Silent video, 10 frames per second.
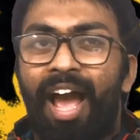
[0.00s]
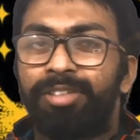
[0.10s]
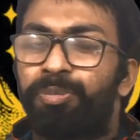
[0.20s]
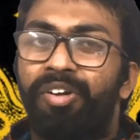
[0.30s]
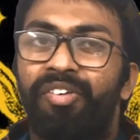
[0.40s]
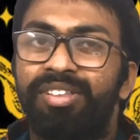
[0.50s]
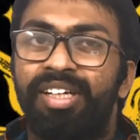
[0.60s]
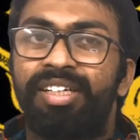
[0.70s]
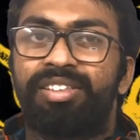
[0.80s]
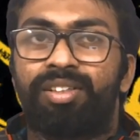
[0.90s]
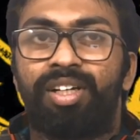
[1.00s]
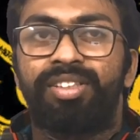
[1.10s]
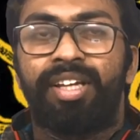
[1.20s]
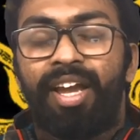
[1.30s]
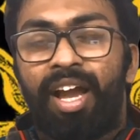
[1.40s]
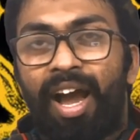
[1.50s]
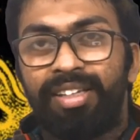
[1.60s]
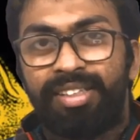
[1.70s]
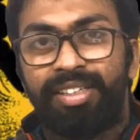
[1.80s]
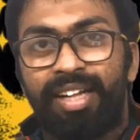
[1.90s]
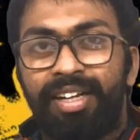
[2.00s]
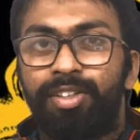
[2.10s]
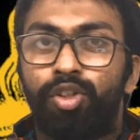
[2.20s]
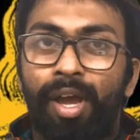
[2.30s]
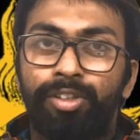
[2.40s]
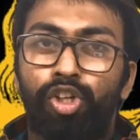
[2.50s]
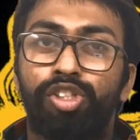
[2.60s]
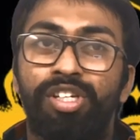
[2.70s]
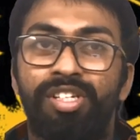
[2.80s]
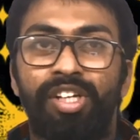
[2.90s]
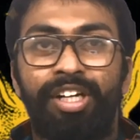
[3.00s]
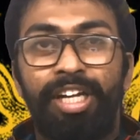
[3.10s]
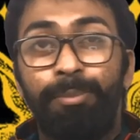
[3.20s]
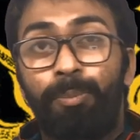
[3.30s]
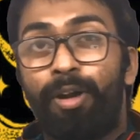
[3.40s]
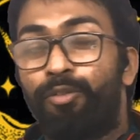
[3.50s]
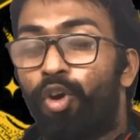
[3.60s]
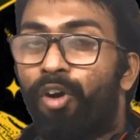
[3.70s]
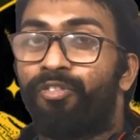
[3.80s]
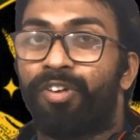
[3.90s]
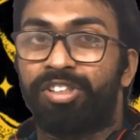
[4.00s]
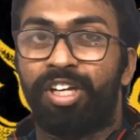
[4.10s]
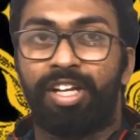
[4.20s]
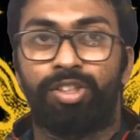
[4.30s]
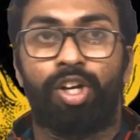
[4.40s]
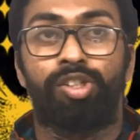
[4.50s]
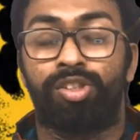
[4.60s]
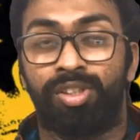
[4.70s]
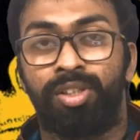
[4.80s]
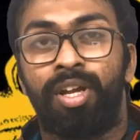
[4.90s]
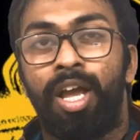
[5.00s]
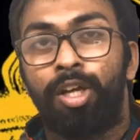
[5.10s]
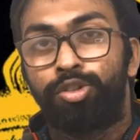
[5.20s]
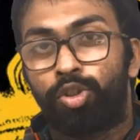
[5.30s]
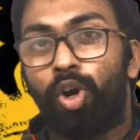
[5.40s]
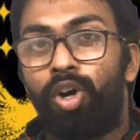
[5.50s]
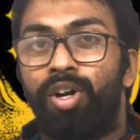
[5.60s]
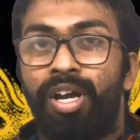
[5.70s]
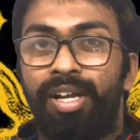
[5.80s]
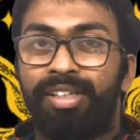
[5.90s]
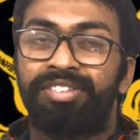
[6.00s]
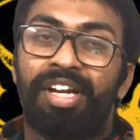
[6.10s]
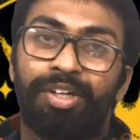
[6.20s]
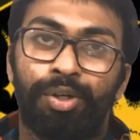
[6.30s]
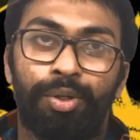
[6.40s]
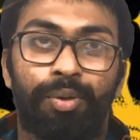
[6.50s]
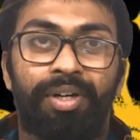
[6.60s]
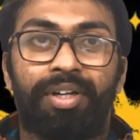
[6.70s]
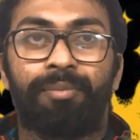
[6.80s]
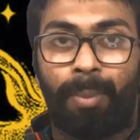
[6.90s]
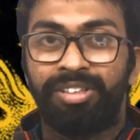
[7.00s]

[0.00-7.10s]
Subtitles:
As previously discussed, I said that Hindu astrology is a deeper view of Western astrology. So let's get into it.